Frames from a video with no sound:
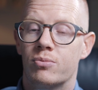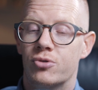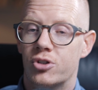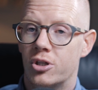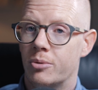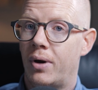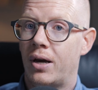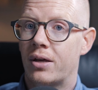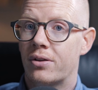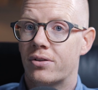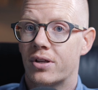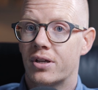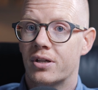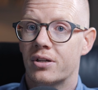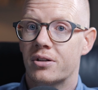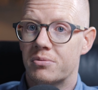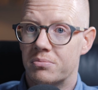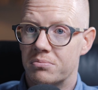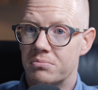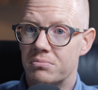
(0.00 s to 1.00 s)
So you might
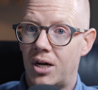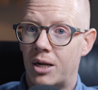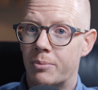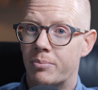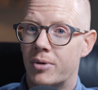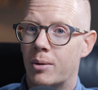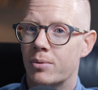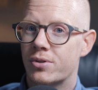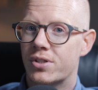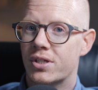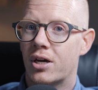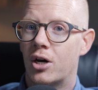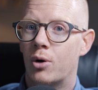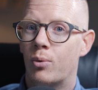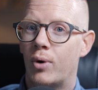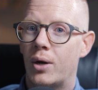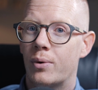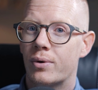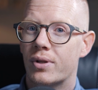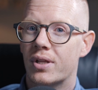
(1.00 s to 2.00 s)
think I'd be able to get
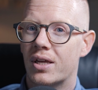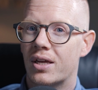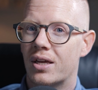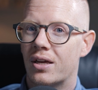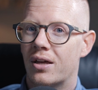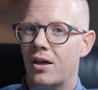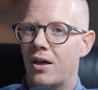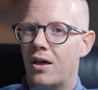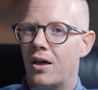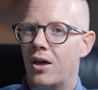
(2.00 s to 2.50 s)
away with it,